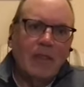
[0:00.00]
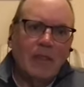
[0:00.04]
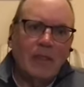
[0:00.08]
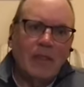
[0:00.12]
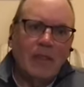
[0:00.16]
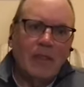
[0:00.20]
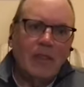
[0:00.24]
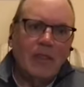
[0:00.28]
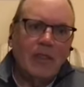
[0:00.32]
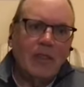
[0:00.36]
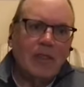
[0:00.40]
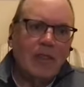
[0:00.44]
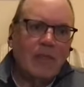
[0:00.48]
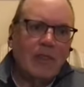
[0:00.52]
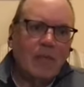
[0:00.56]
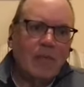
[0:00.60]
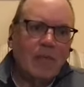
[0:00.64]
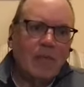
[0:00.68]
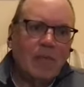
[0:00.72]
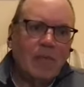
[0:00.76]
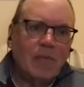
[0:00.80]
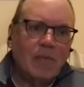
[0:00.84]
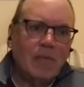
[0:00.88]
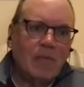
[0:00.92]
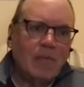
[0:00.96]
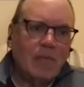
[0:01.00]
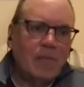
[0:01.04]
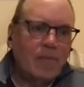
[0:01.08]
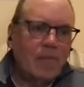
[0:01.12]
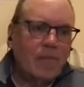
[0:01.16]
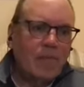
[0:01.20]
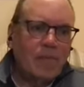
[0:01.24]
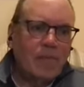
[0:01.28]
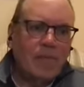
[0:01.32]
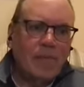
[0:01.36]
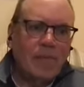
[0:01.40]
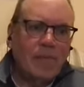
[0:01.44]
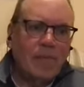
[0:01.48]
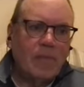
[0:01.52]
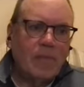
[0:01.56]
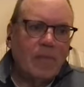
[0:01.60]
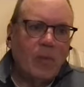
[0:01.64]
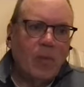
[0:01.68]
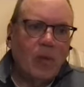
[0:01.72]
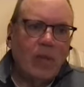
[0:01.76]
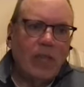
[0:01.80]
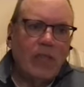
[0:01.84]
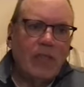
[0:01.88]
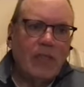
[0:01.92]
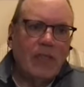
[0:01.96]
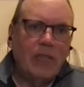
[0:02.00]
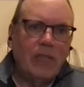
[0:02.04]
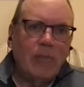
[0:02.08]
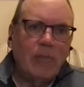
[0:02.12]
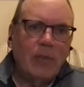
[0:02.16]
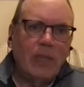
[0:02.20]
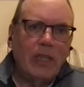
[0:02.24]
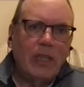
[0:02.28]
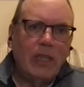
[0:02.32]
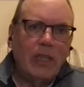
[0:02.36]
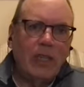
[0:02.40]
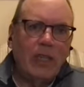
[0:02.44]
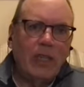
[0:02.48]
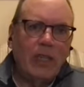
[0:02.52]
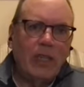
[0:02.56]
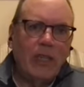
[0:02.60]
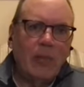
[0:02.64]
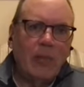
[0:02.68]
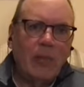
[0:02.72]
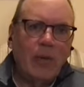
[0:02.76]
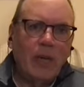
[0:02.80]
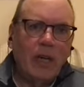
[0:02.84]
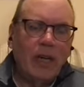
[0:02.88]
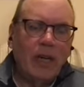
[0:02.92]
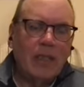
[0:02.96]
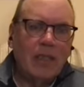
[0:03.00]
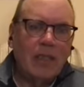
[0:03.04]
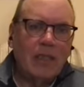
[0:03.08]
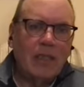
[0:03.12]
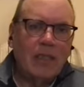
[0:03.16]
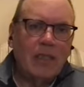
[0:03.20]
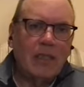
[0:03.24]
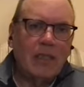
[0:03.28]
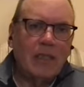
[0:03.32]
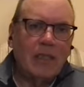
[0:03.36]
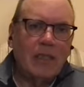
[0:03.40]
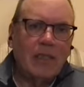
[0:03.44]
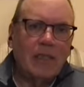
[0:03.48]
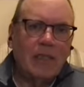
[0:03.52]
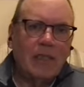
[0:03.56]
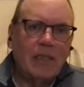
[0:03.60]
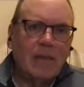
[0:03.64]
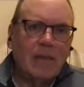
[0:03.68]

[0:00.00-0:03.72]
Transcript: just ways of being in your practice and